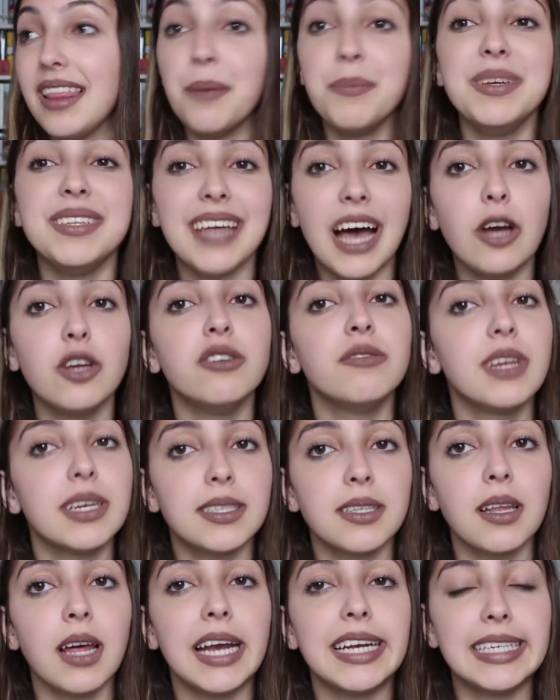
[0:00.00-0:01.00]
let me tell you it
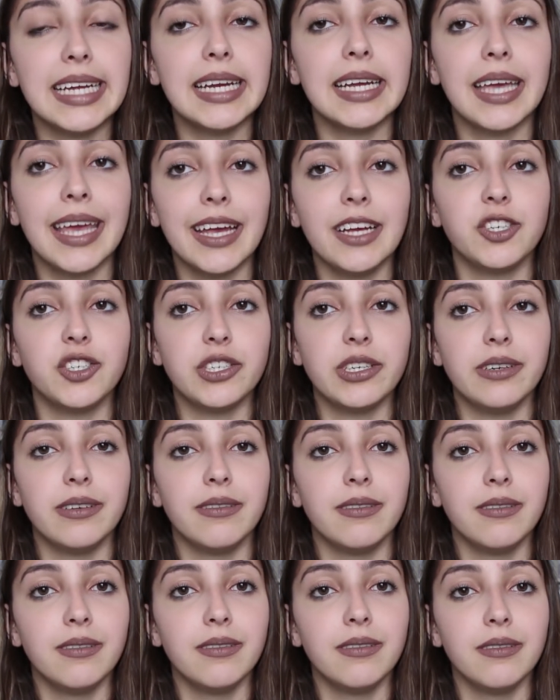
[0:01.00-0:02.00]
takes a lot of dedication.
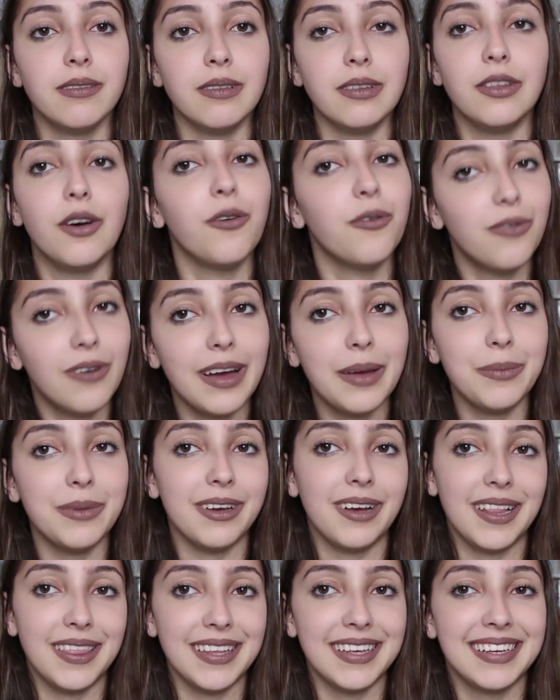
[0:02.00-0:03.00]
Don't fight
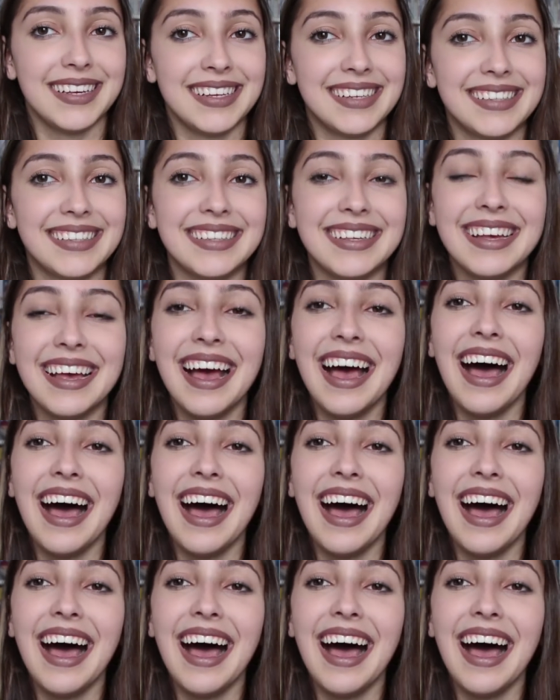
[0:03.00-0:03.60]
me on this.